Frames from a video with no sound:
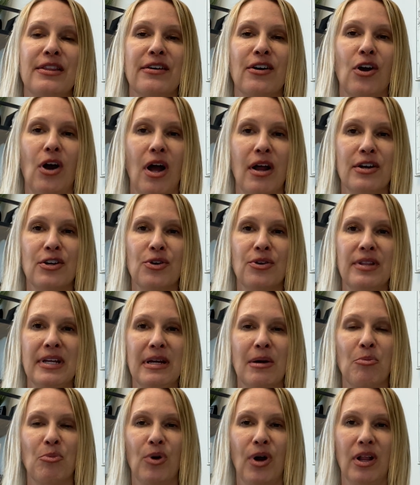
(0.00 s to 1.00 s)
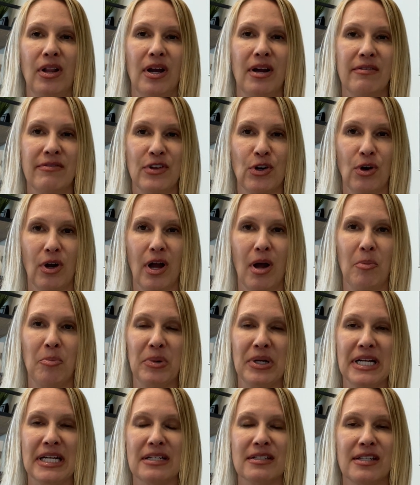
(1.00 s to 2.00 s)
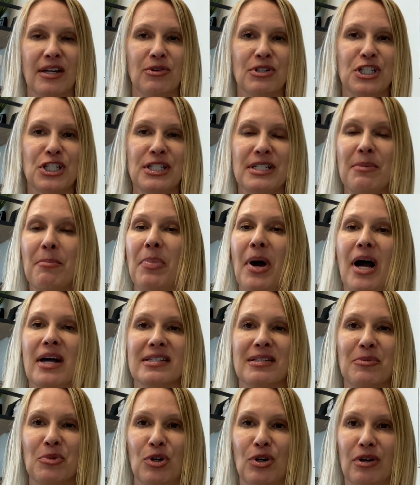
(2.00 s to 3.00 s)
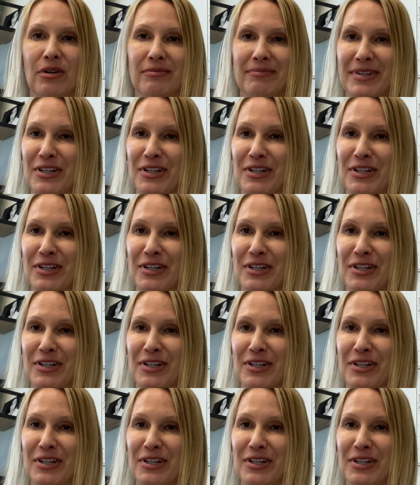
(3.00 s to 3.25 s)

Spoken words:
they're under the umbrella of their company, and so it's just impossible.